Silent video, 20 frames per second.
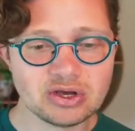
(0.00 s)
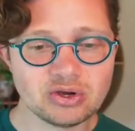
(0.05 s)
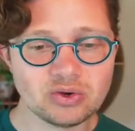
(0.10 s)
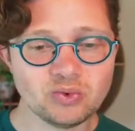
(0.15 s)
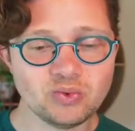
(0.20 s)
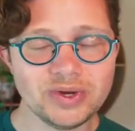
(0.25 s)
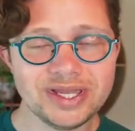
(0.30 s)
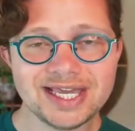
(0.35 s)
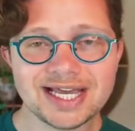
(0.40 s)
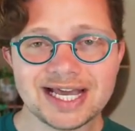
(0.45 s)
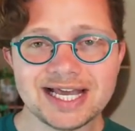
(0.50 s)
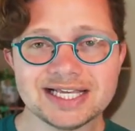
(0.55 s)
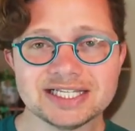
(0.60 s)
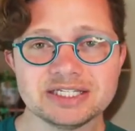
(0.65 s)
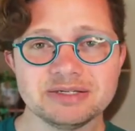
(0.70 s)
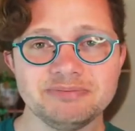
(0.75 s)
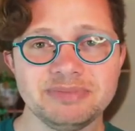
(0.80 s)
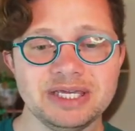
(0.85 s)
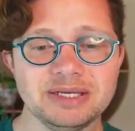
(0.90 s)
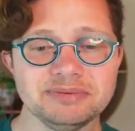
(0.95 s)
We
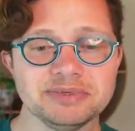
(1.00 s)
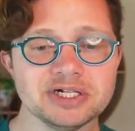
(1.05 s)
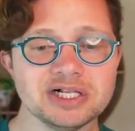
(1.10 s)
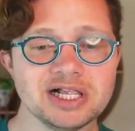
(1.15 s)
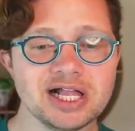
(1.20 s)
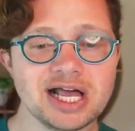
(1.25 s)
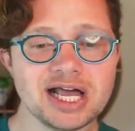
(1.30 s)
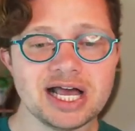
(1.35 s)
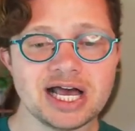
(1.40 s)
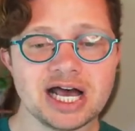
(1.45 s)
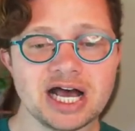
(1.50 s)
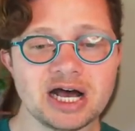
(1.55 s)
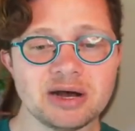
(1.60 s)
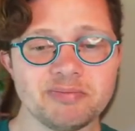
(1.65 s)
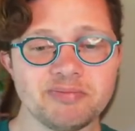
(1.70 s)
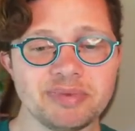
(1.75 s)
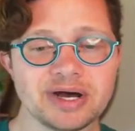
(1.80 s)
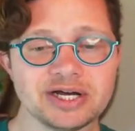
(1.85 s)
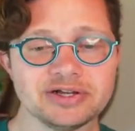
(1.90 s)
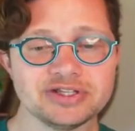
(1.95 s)
asked people
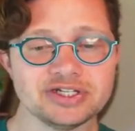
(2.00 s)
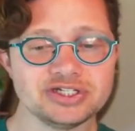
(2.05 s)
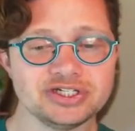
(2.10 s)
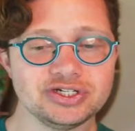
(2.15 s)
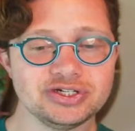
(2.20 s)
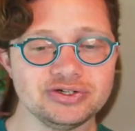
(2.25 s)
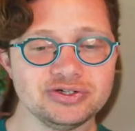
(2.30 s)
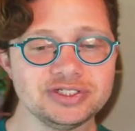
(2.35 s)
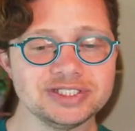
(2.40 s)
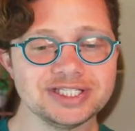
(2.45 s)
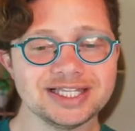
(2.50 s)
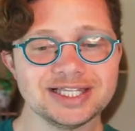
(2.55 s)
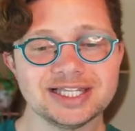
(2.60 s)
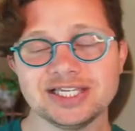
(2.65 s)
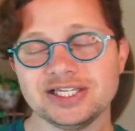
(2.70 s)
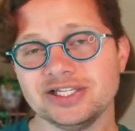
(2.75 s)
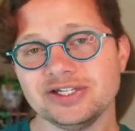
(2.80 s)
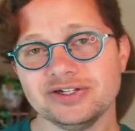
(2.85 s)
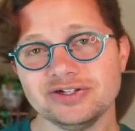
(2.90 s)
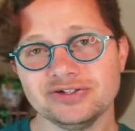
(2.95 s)
about the tools that they
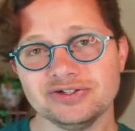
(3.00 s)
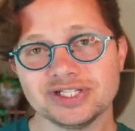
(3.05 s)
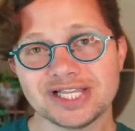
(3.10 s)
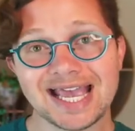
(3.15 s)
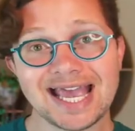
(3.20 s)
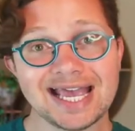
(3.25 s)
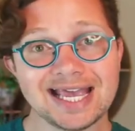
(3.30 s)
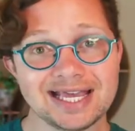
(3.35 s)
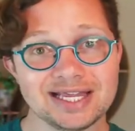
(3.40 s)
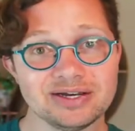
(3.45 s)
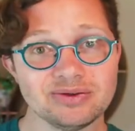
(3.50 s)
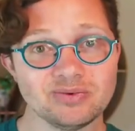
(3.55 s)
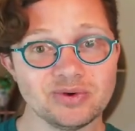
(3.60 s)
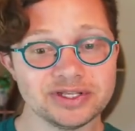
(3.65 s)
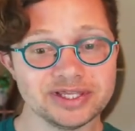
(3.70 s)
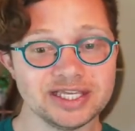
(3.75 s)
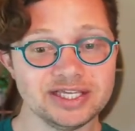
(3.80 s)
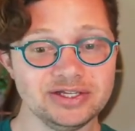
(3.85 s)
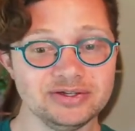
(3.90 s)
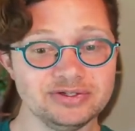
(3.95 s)
use and
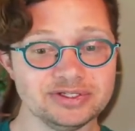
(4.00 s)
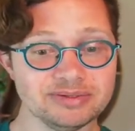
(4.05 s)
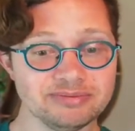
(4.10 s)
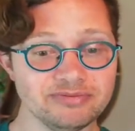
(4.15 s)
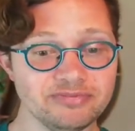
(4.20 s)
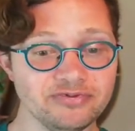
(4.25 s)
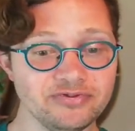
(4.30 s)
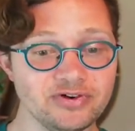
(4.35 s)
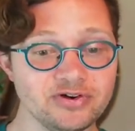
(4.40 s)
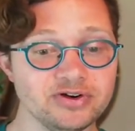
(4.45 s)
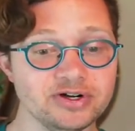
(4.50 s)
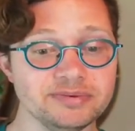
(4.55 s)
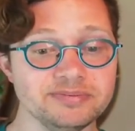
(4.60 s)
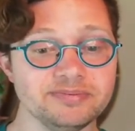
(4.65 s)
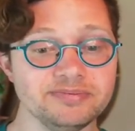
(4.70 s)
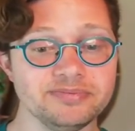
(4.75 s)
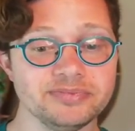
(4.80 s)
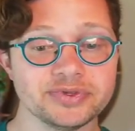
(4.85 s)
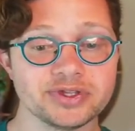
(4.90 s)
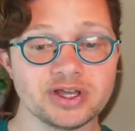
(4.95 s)
what they use them for.
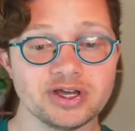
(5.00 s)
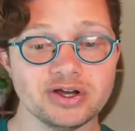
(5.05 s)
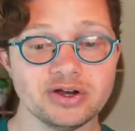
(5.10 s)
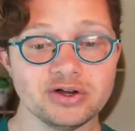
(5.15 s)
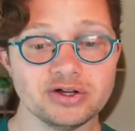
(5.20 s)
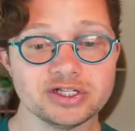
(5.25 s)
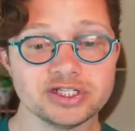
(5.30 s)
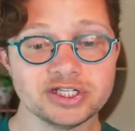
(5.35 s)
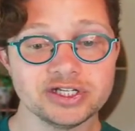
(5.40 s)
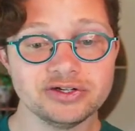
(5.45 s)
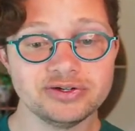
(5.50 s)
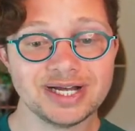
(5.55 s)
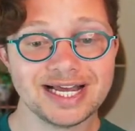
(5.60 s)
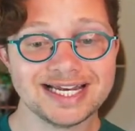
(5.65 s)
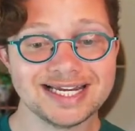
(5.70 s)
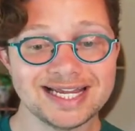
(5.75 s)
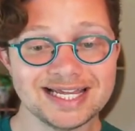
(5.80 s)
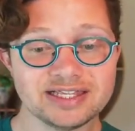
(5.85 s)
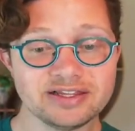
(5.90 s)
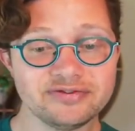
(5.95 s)
Also,
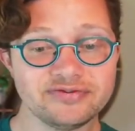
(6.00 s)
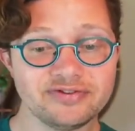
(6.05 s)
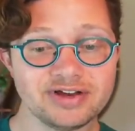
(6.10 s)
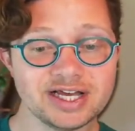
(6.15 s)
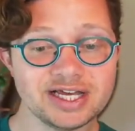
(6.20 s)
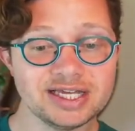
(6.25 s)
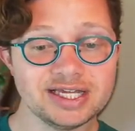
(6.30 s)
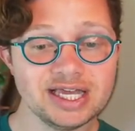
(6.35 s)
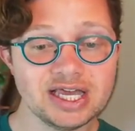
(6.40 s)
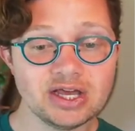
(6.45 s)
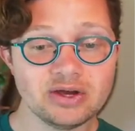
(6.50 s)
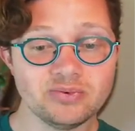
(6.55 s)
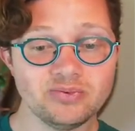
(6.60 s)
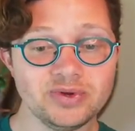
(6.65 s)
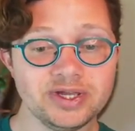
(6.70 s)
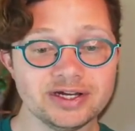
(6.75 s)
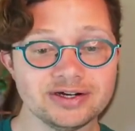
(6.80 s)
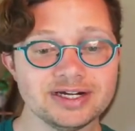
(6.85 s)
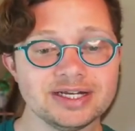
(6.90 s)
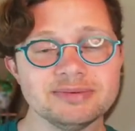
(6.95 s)
at Netlify,
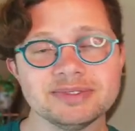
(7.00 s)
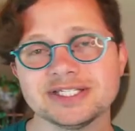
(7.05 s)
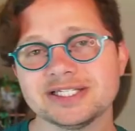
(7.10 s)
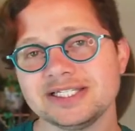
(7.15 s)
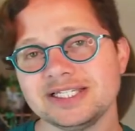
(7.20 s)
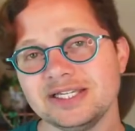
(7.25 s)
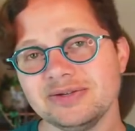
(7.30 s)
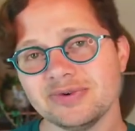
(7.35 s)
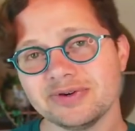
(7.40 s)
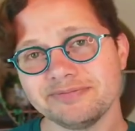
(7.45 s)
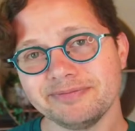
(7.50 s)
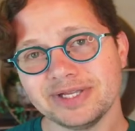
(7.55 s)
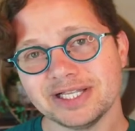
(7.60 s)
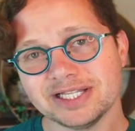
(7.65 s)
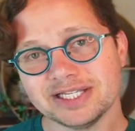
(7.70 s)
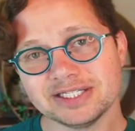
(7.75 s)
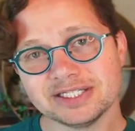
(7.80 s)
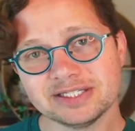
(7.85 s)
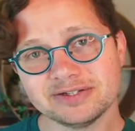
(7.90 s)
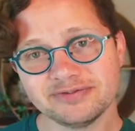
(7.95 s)
we are able to see what
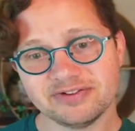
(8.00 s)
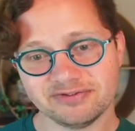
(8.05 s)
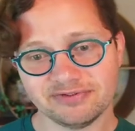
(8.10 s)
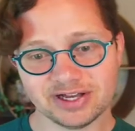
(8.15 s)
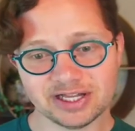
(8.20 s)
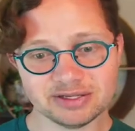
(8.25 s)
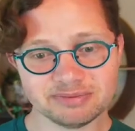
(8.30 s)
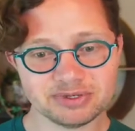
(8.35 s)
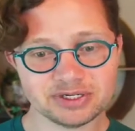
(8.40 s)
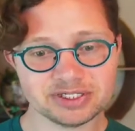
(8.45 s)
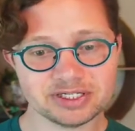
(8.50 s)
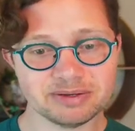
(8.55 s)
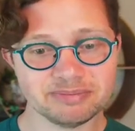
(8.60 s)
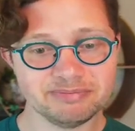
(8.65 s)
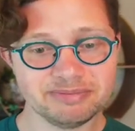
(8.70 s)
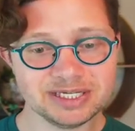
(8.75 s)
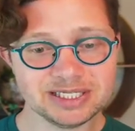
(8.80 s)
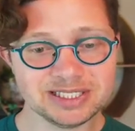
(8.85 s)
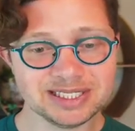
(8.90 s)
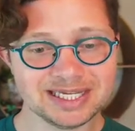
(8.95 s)
millions of developers are
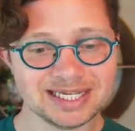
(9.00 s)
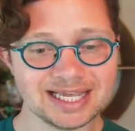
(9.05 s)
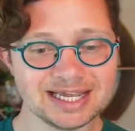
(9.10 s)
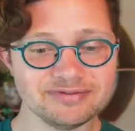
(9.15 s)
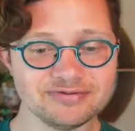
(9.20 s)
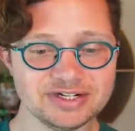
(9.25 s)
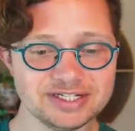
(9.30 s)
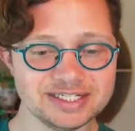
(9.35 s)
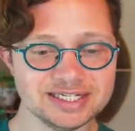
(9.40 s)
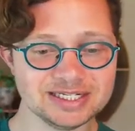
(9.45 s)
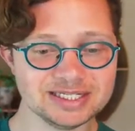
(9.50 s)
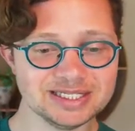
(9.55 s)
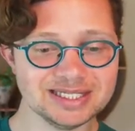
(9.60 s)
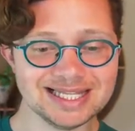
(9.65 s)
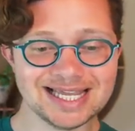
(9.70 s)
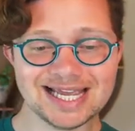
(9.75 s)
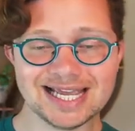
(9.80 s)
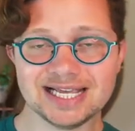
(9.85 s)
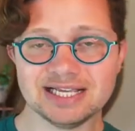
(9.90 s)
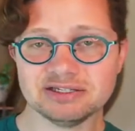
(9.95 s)
building every single
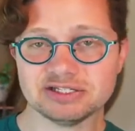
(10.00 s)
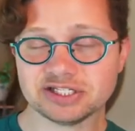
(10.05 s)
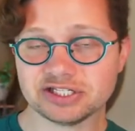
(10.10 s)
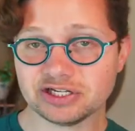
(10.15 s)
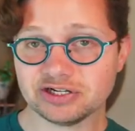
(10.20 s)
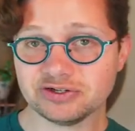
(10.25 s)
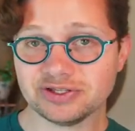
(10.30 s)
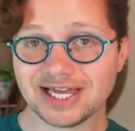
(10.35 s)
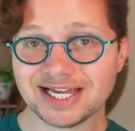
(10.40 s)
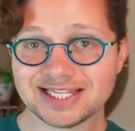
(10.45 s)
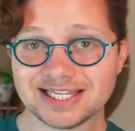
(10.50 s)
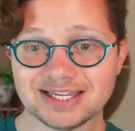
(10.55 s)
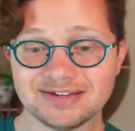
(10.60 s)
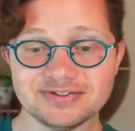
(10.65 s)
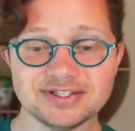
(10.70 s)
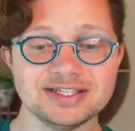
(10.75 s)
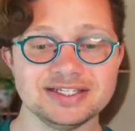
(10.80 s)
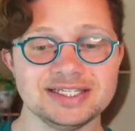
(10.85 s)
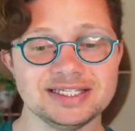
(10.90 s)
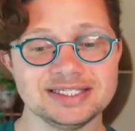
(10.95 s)
day, so that
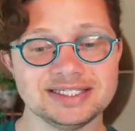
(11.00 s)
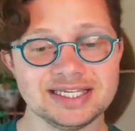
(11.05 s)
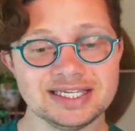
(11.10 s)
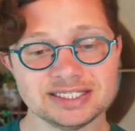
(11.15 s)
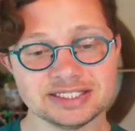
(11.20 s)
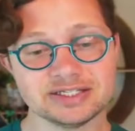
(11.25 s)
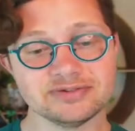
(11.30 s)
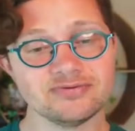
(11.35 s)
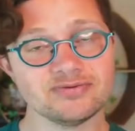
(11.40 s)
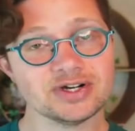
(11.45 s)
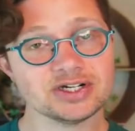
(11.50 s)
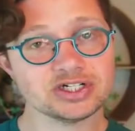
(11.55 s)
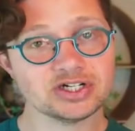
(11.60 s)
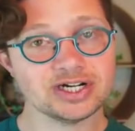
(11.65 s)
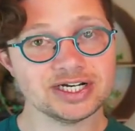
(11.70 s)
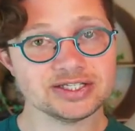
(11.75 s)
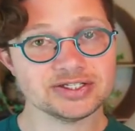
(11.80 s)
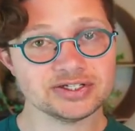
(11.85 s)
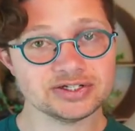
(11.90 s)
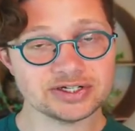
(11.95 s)
gives us a sense of where
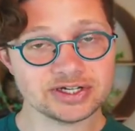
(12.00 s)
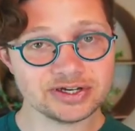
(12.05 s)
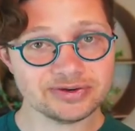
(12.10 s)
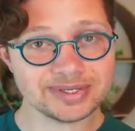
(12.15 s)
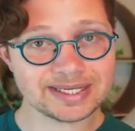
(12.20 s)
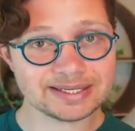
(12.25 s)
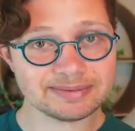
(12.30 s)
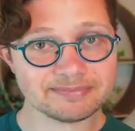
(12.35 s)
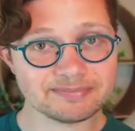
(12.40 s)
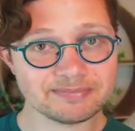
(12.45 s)
trends are going.